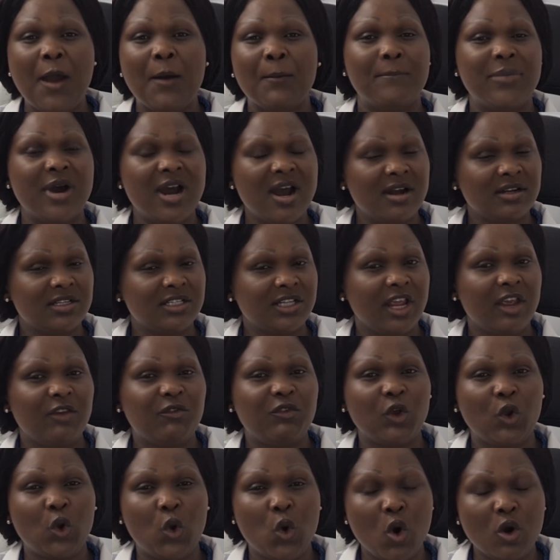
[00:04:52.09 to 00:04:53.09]
But
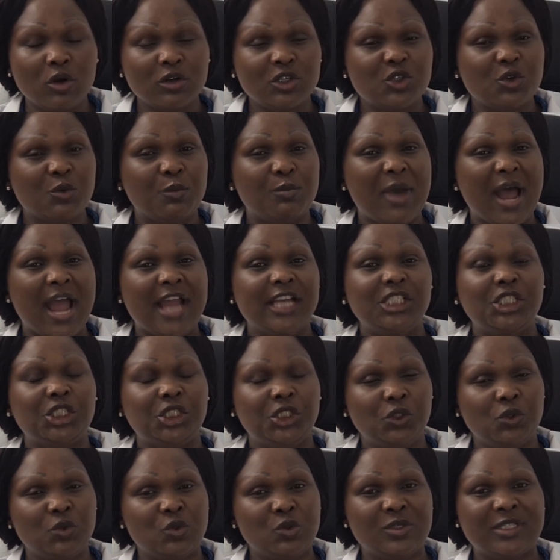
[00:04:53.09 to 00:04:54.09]
if you go to buy
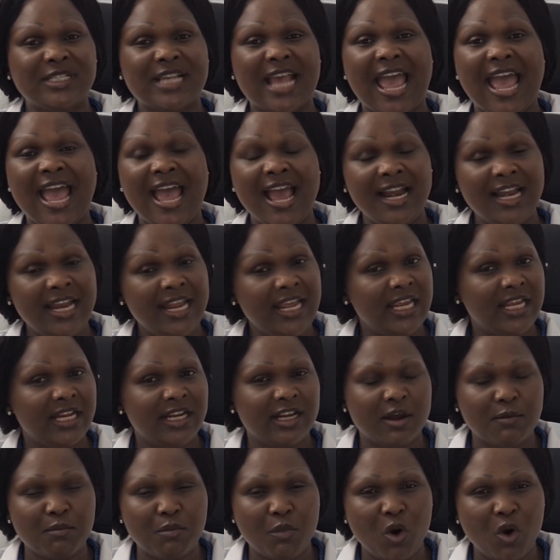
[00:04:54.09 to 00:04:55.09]
shoes early
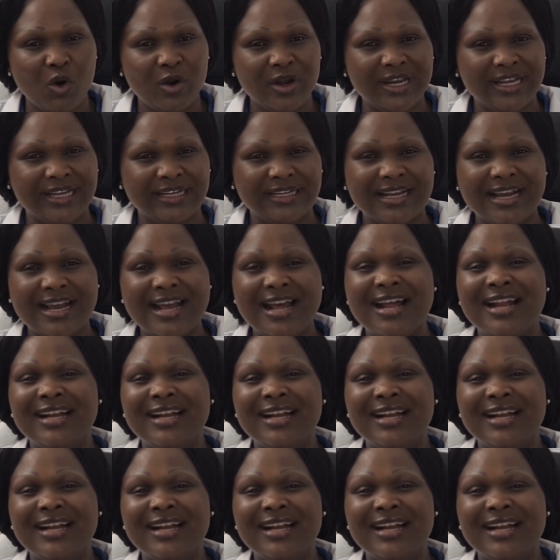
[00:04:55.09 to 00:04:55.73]
in the morning,